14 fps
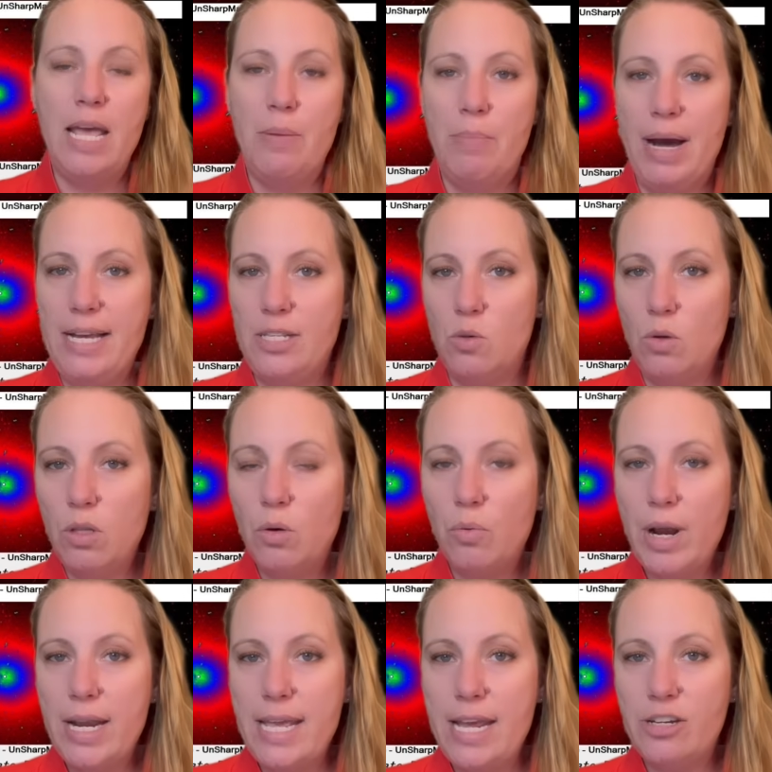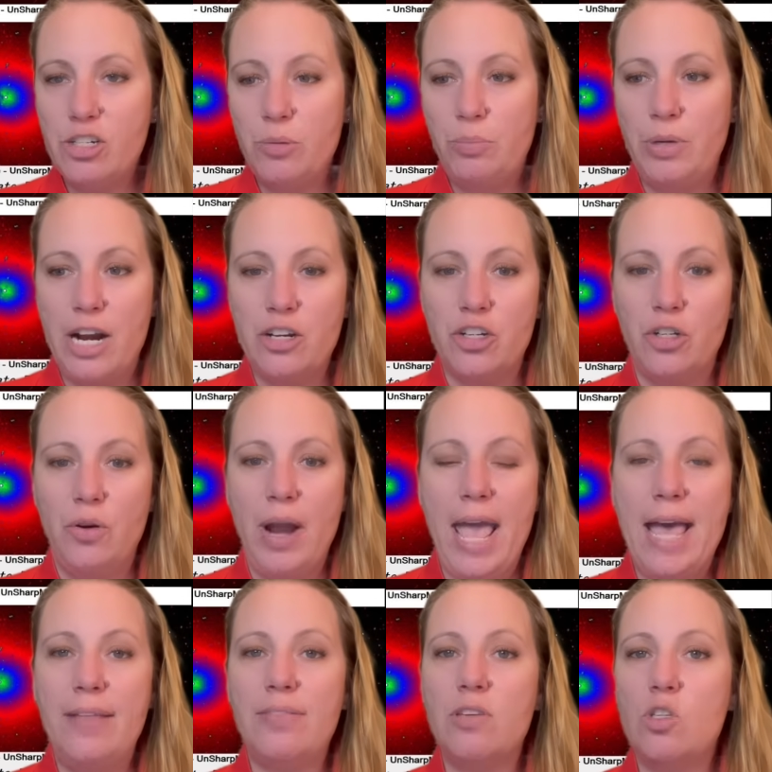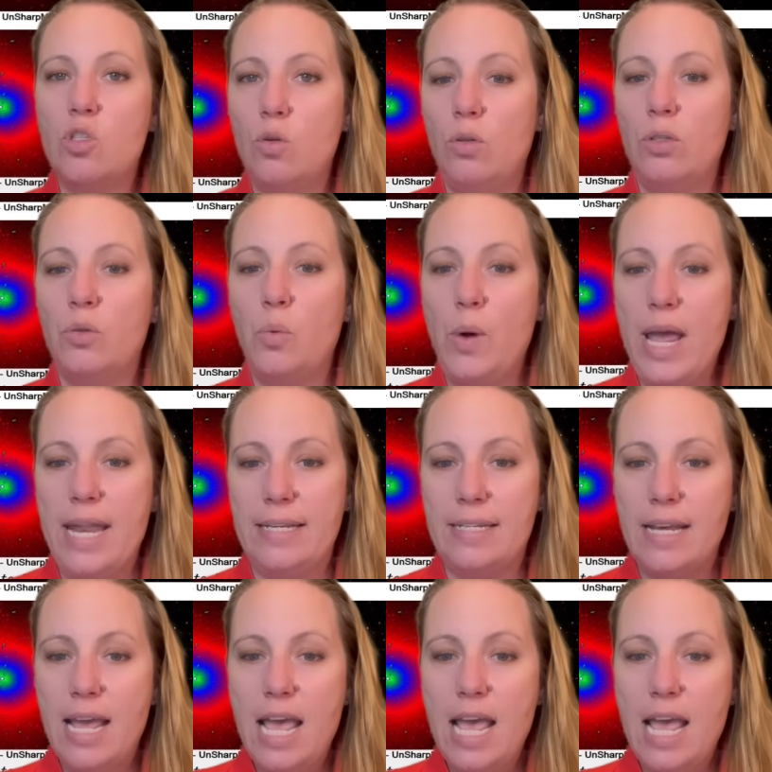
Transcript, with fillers: by solar radiation pressure and the solar wind.